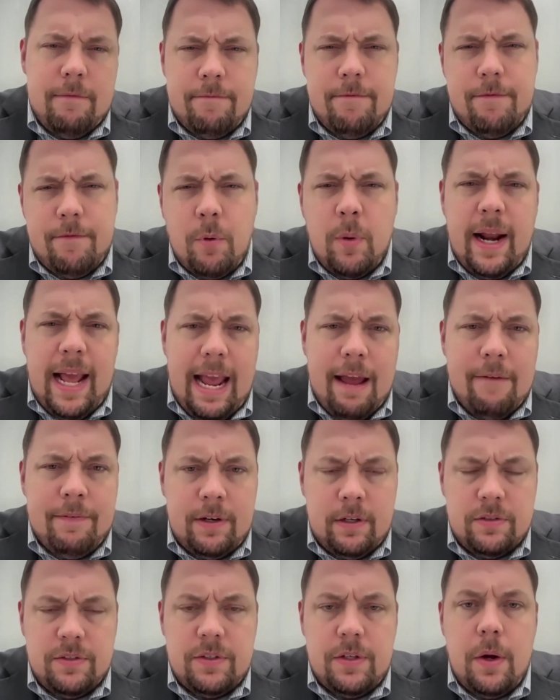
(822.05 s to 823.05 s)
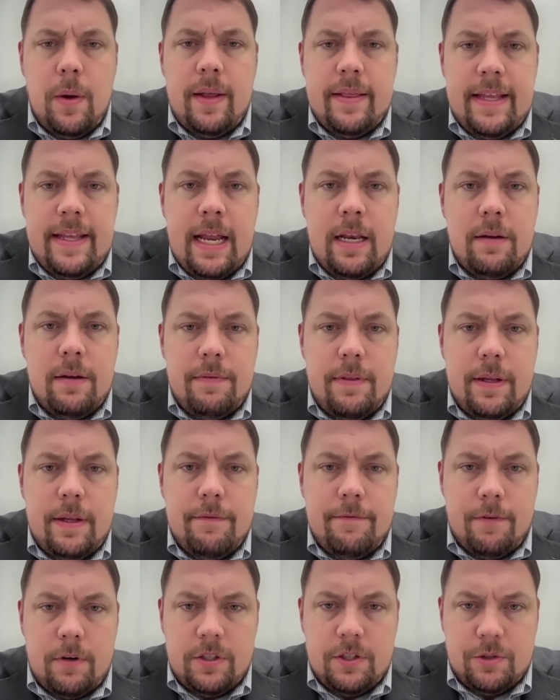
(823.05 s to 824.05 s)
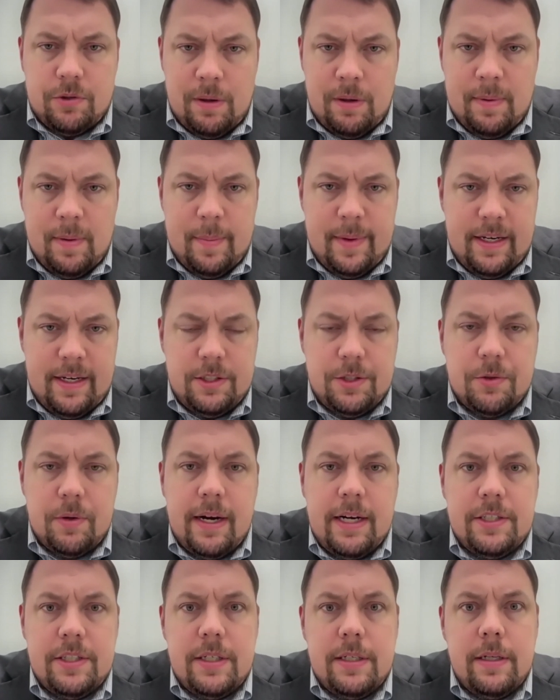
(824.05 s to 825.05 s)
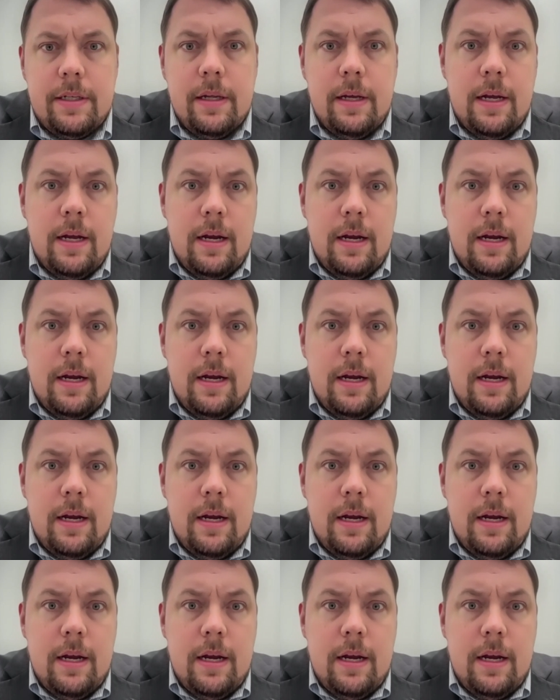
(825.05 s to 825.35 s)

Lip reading: 4.5 years ago, at the end of the first Trump administration,